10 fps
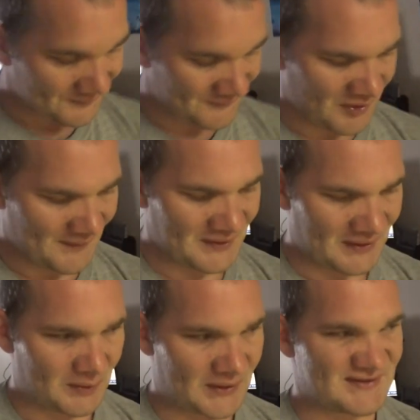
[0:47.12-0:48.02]
I have to go
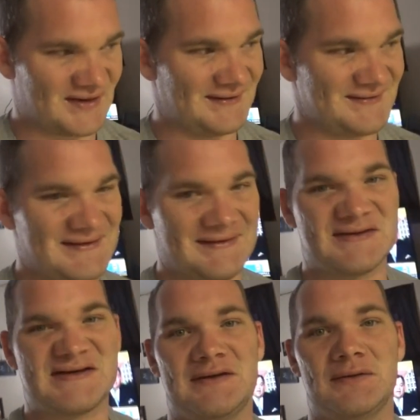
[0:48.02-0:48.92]
to work till like 10,
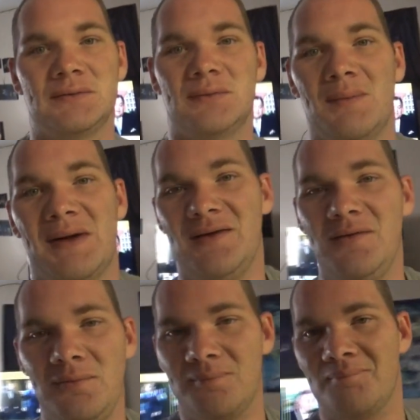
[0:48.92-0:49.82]
so I'm like,
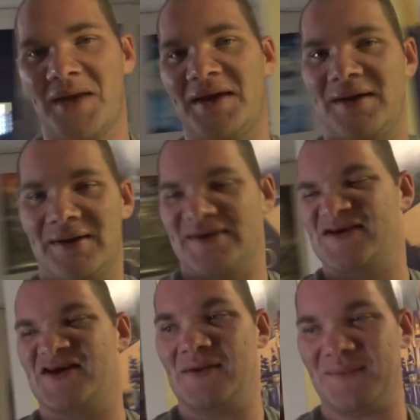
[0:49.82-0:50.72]
oh.
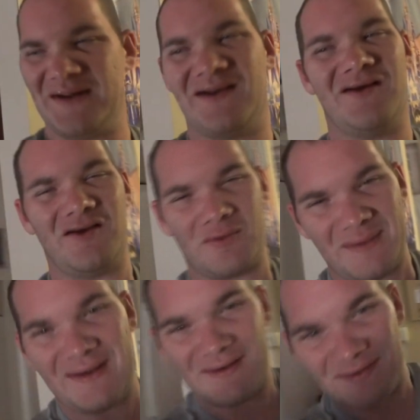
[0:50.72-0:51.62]
Slept in a little
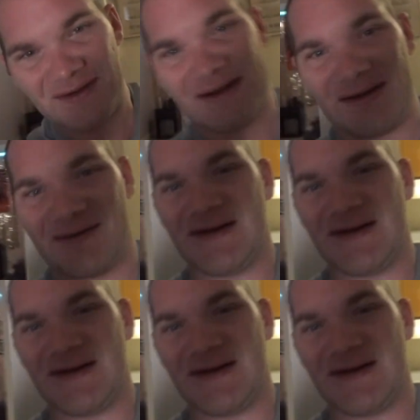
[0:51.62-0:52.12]
bit late,